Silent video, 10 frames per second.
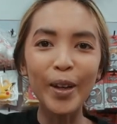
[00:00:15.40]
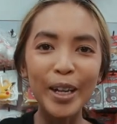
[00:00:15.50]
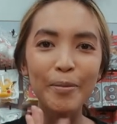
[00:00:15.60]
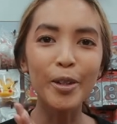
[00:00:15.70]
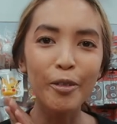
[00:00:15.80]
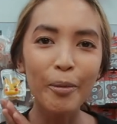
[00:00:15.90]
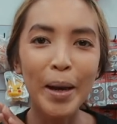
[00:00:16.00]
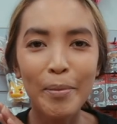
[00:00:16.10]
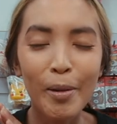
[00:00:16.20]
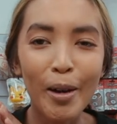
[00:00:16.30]
morning beautiful
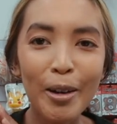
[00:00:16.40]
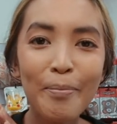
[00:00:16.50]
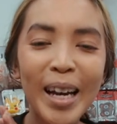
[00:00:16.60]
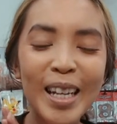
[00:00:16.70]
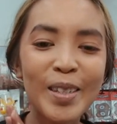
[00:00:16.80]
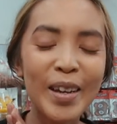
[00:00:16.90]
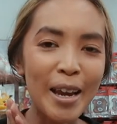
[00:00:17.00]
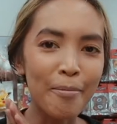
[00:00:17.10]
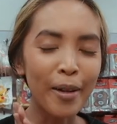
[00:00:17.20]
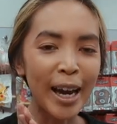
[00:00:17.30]
people welcome back to
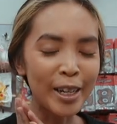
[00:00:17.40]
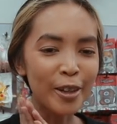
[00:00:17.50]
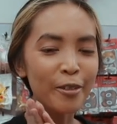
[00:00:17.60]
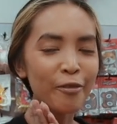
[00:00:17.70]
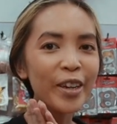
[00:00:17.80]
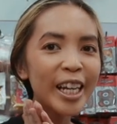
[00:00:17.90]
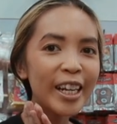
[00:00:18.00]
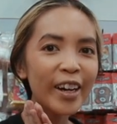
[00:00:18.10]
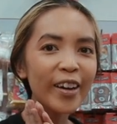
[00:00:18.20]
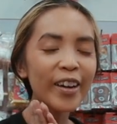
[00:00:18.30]
a brand new
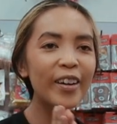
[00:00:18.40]
video